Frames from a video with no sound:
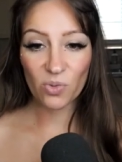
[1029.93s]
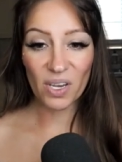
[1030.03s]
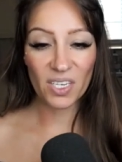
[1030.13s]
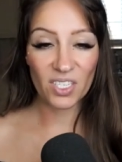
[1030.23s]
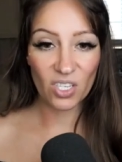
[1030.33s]
You
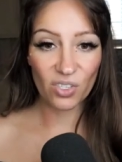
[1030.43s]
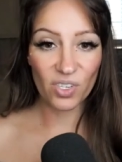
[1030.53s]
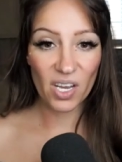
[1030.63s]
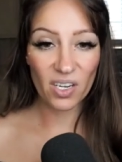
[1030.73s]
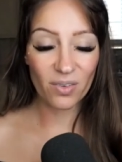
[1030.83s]
might need to
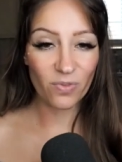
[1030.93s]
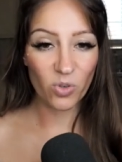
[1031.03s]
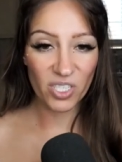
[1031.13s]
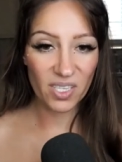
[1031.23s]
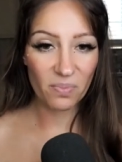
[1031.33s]
learn how to
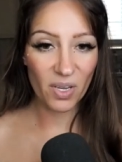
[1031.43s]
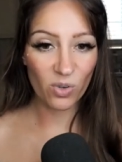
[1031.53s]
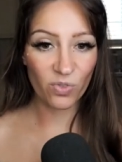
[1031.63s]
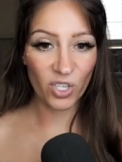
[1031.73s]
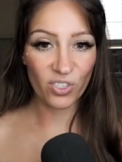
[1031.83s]
enforce them
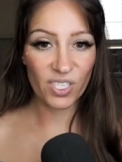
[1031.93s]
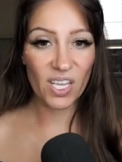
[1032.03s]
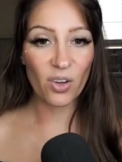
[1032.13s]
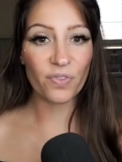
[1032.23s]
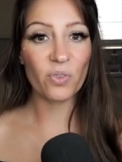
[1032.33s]
better for
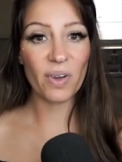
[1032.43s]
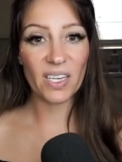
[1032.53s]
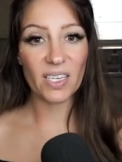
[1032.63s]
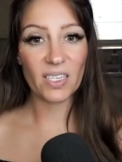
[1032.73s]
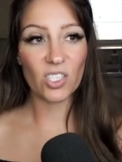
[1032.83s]
yourself. You
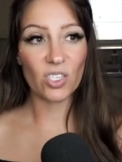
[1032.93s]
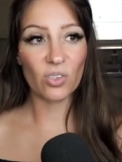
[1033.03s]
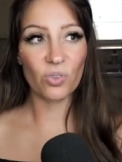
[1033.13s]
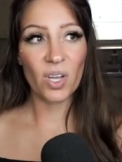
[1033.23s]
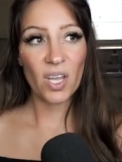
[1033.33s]
might need to